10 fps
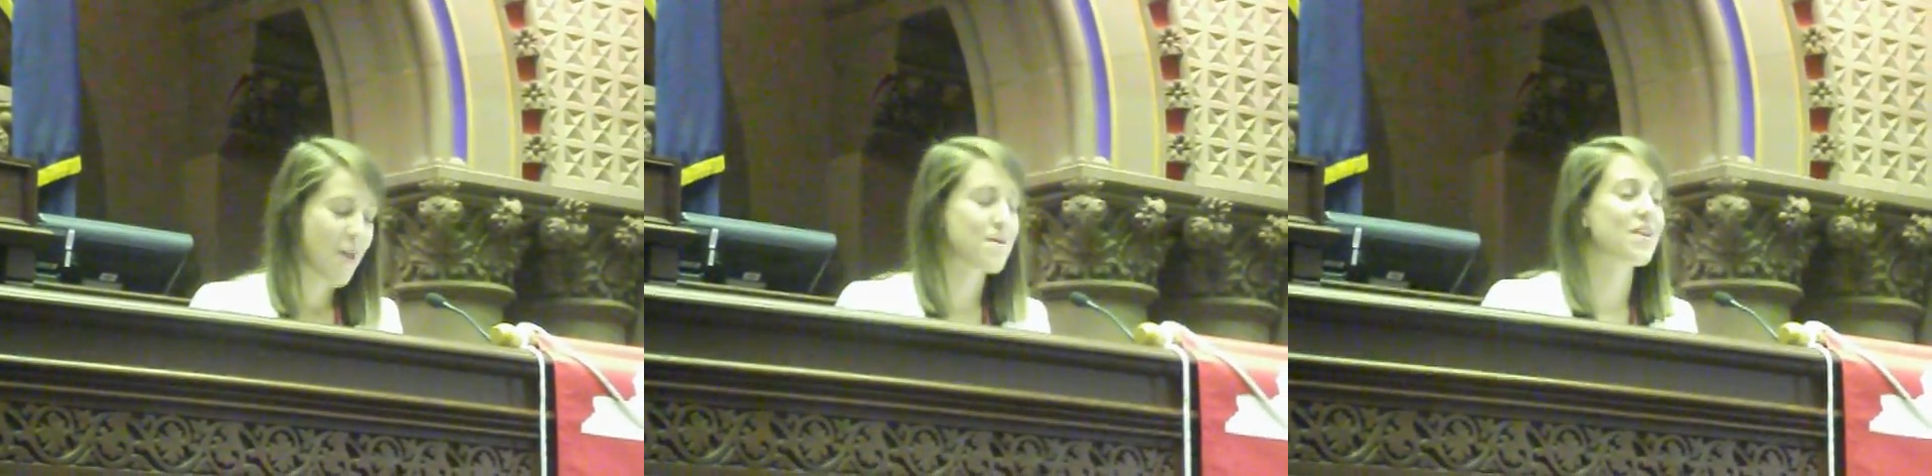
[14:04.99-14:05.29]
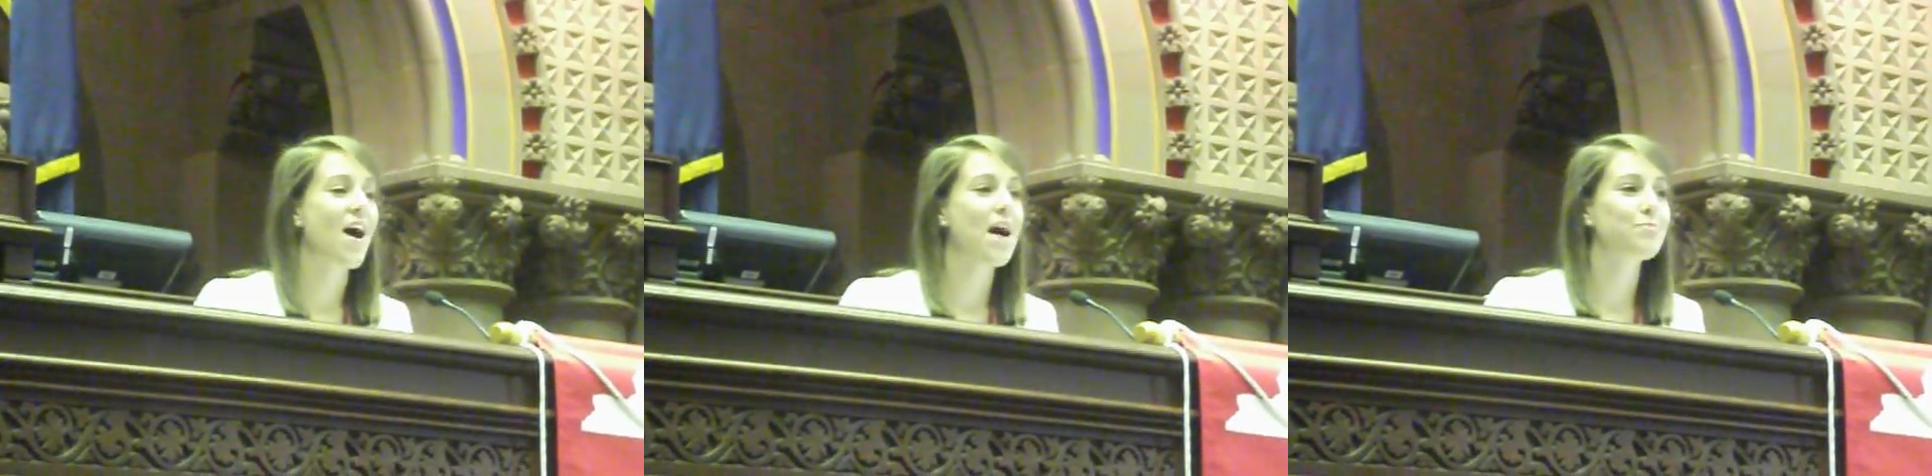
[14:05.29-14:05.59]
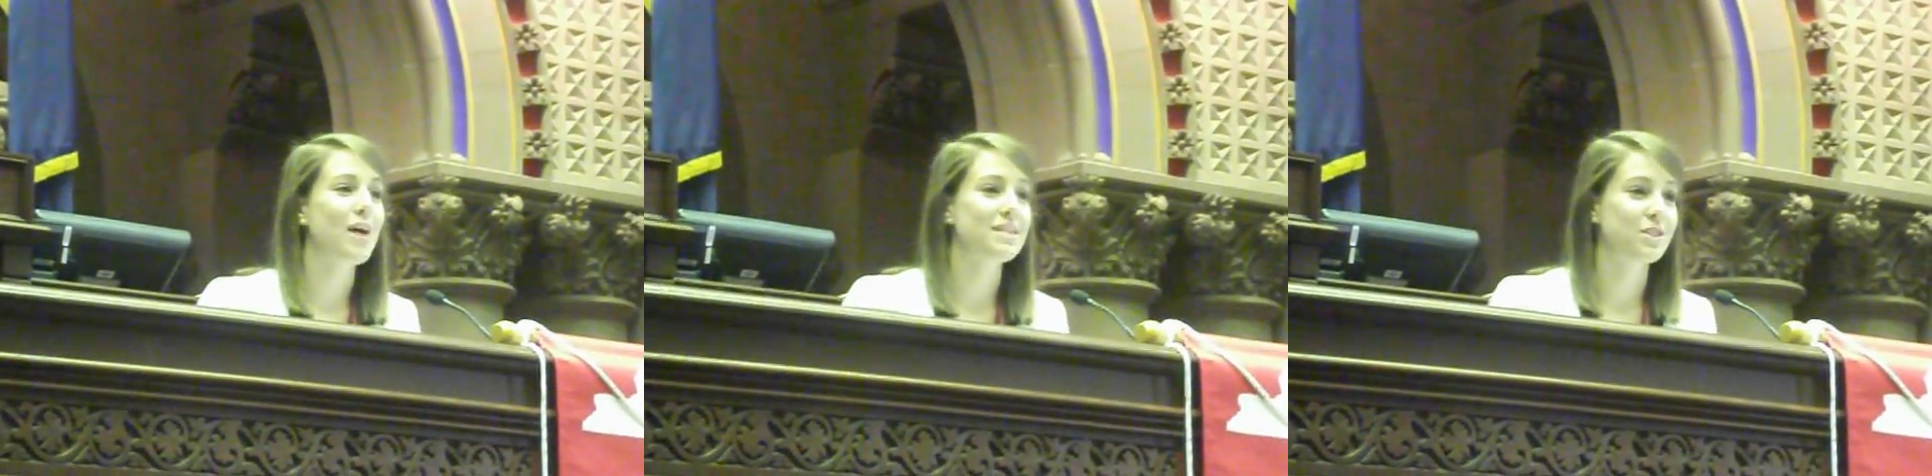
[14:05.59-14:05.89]
and may God
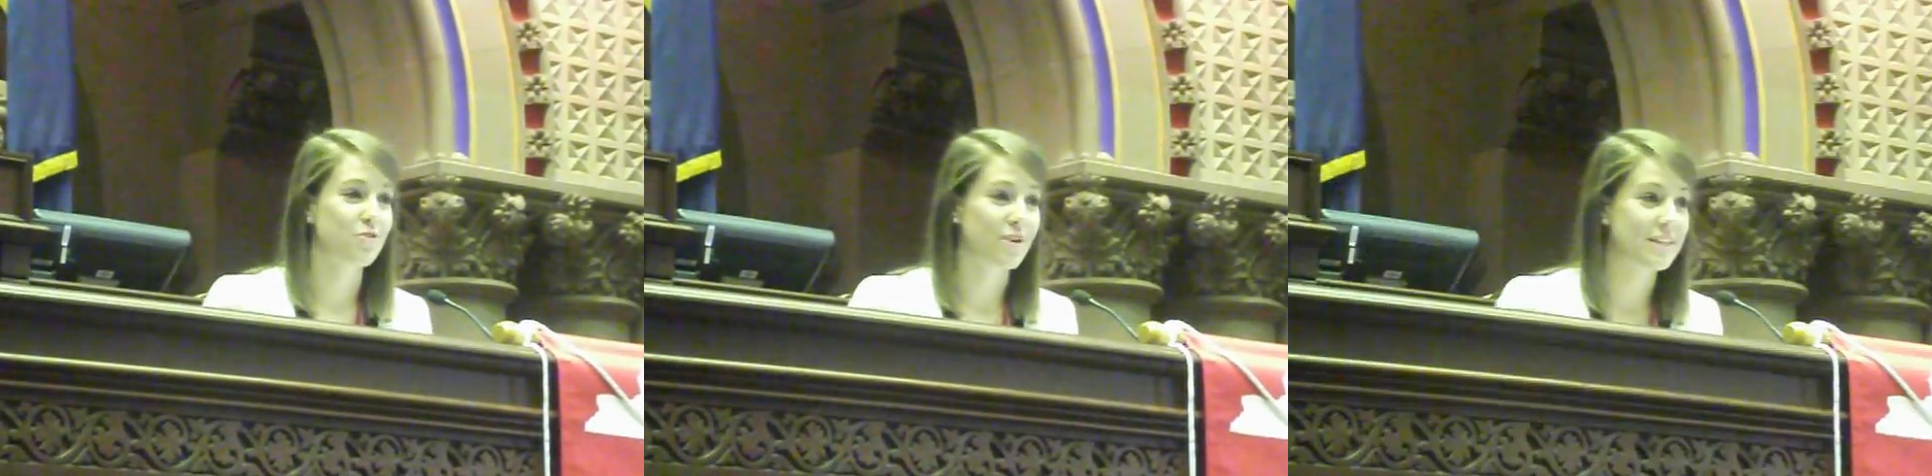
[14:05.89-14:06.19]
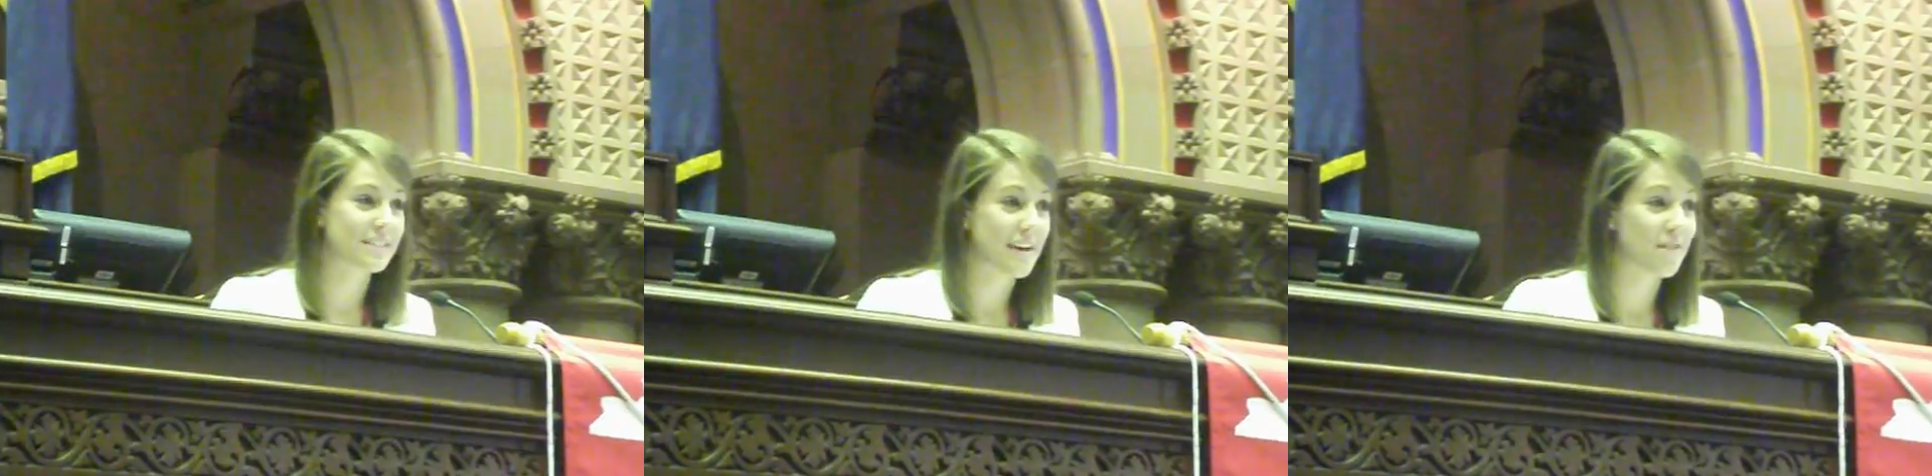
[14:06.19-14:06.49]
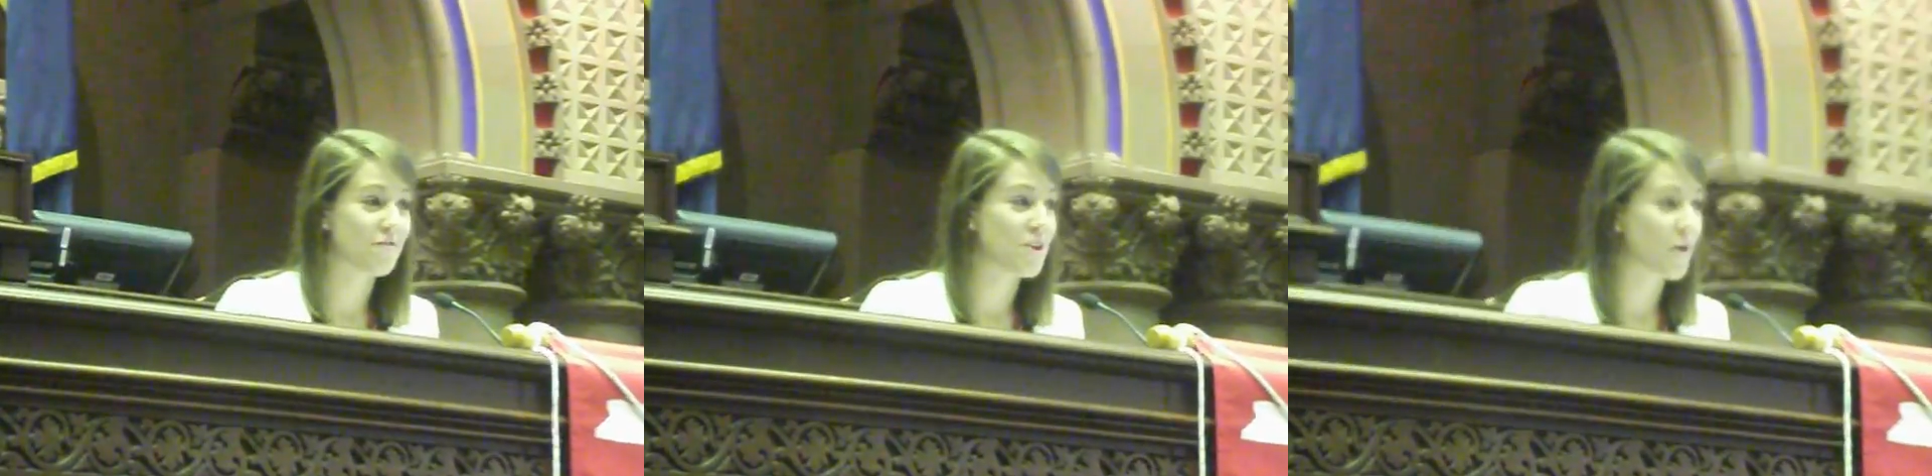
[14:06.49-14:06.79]
bless the great state
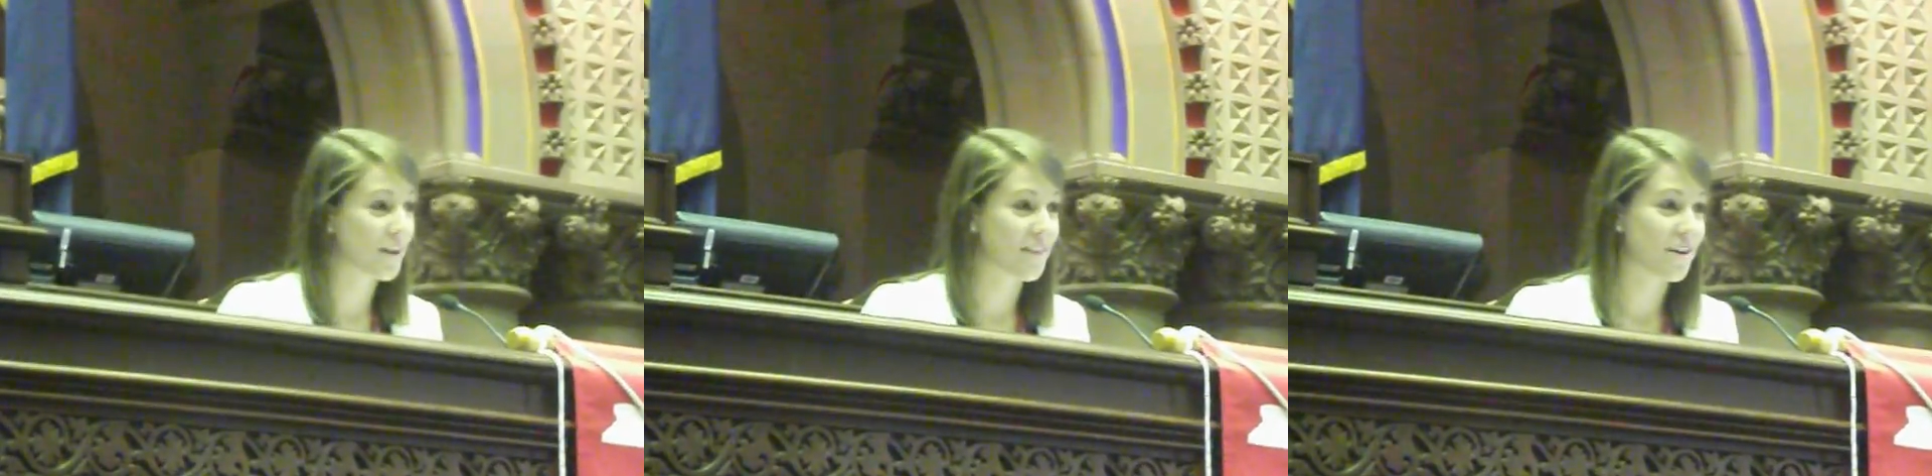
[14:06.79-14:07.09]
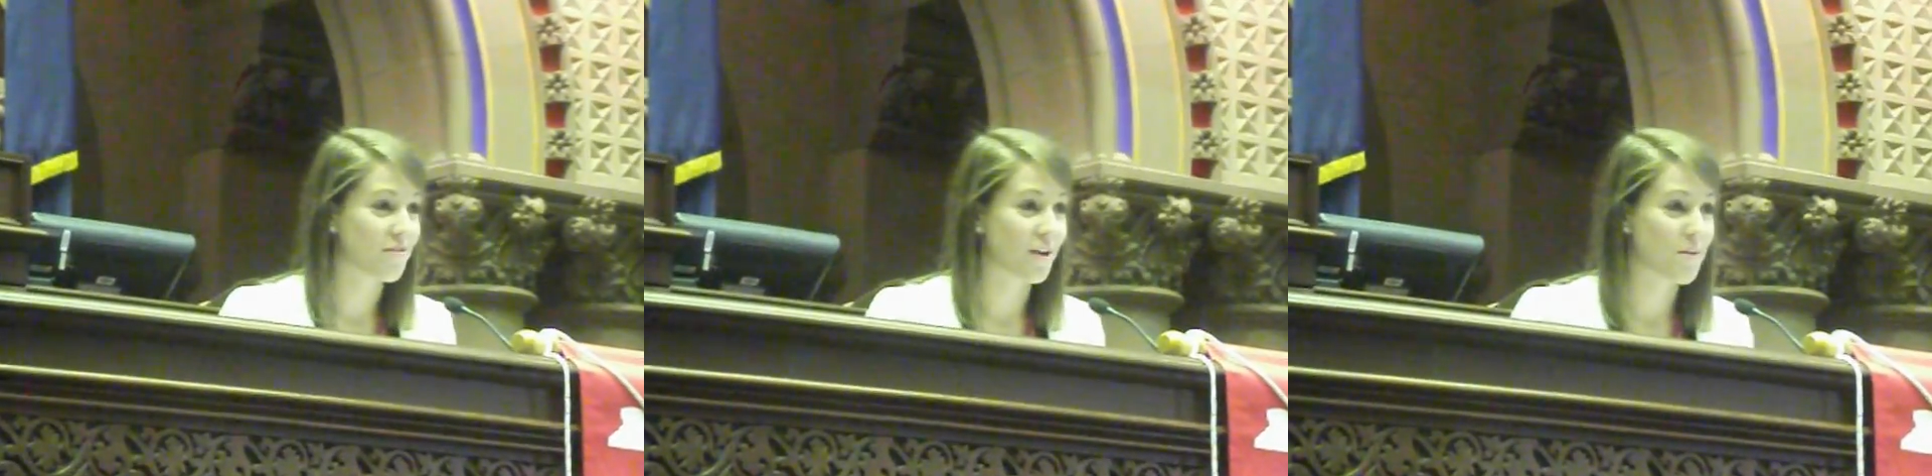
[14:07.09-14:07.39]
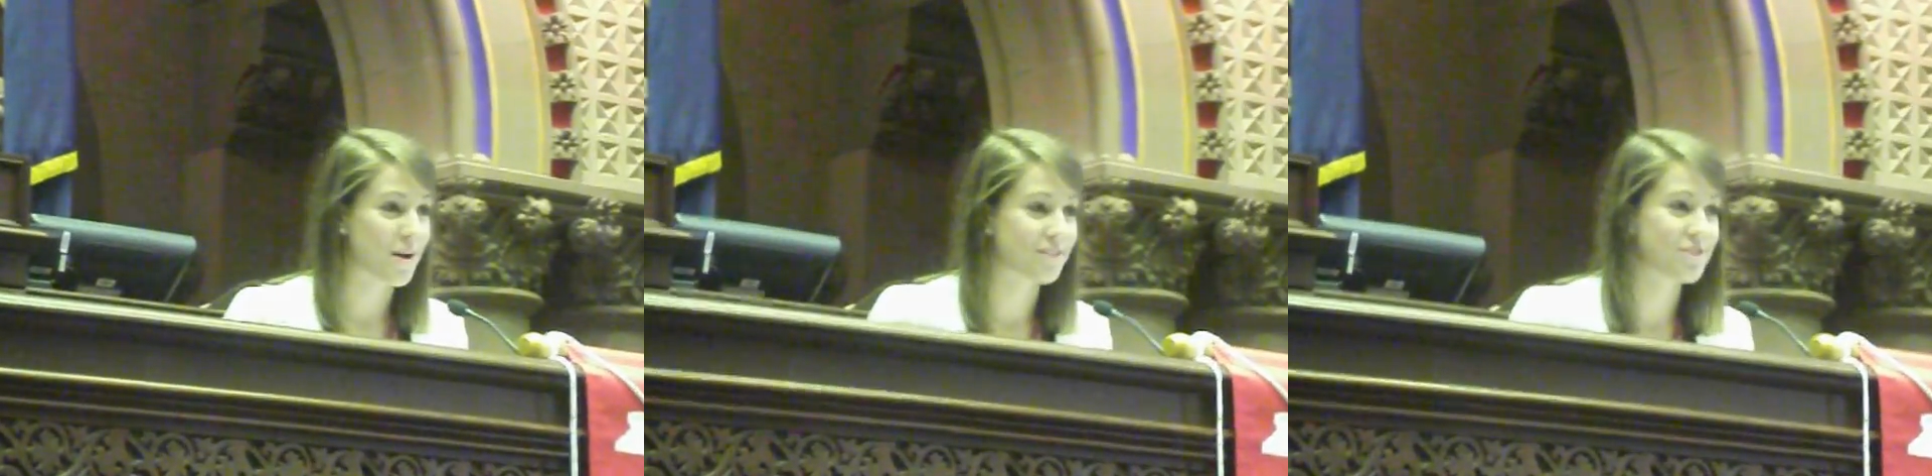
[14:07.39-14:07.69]
of New York. Thank you
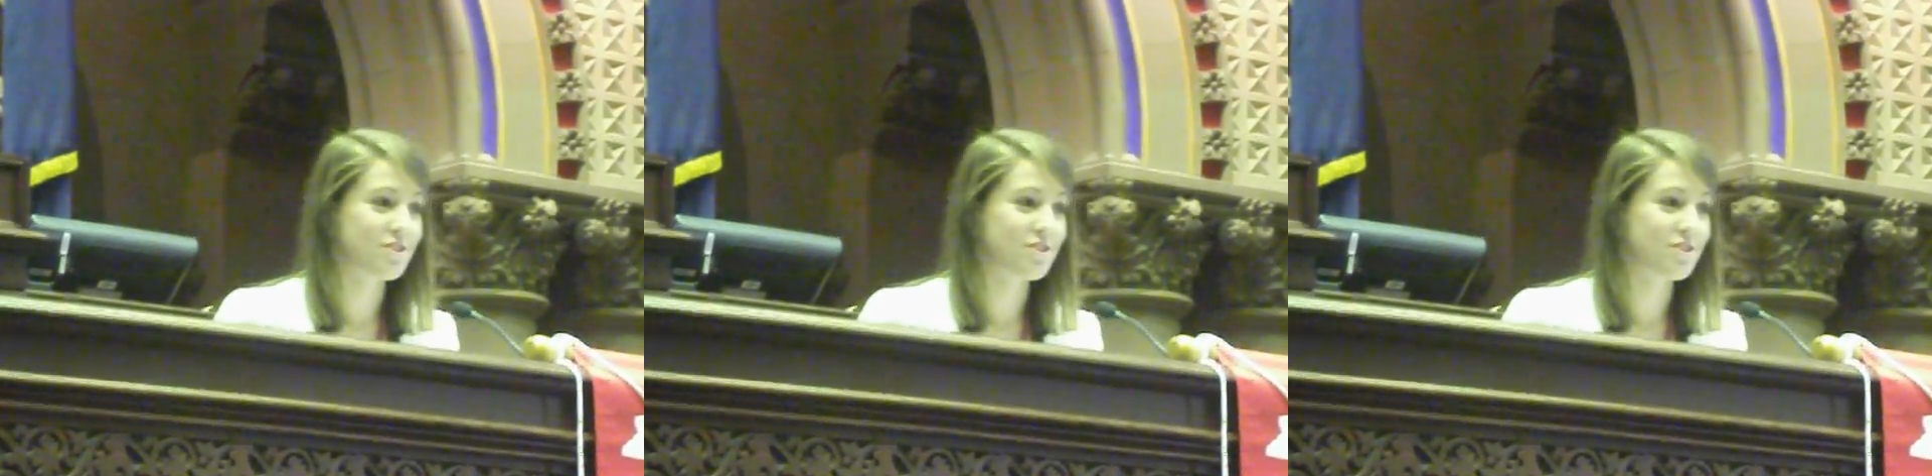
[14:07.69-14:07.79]
very much.